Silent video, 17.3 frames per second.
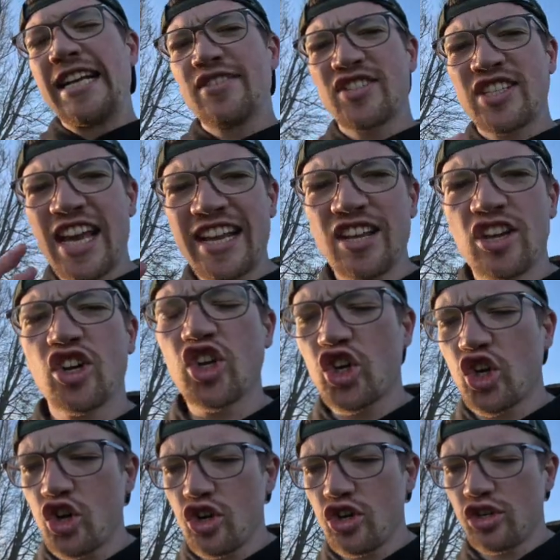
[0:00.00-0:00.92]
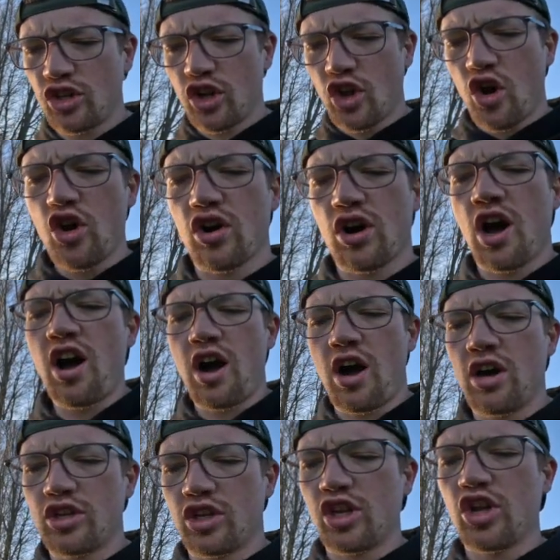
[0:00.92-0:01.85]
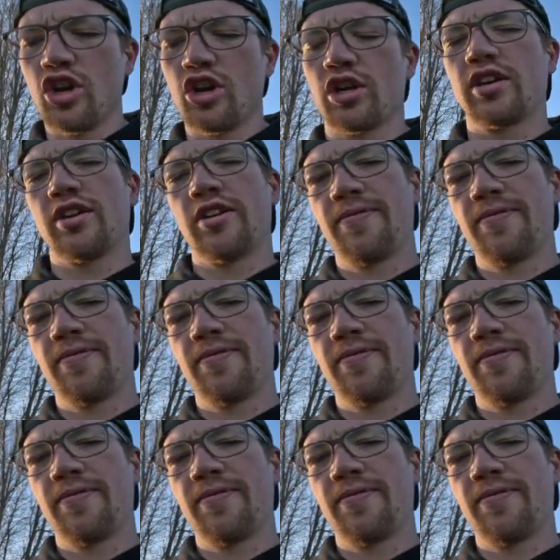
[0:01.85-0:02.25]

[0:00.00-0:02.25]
Take a good long hard look